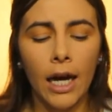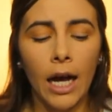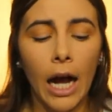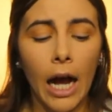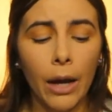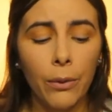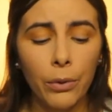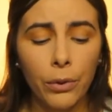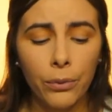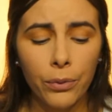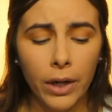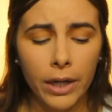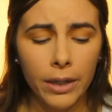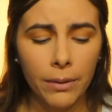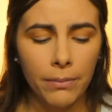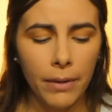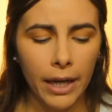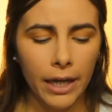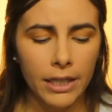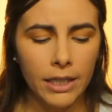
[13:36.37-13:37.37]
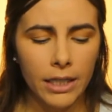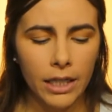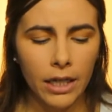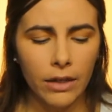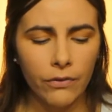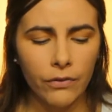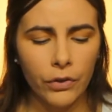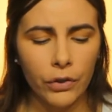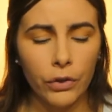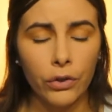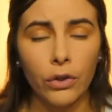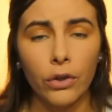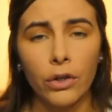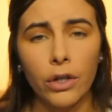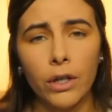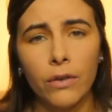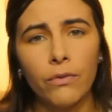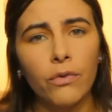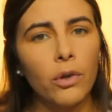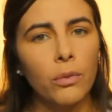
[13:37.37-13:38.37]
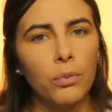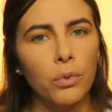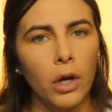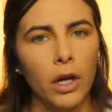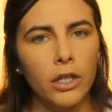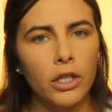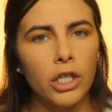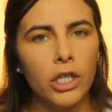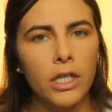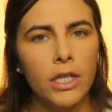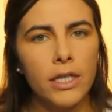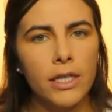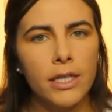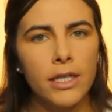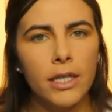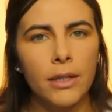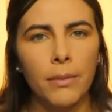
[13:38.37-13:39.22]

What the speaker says: I would recommend, if you're looking for brushes,